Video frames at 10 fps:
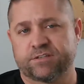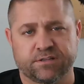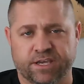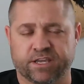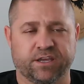
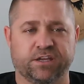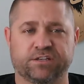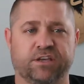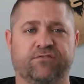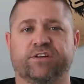Like
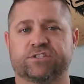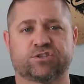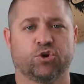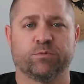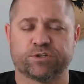it fits
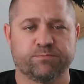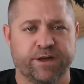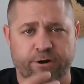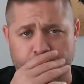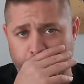so much
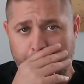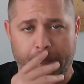better.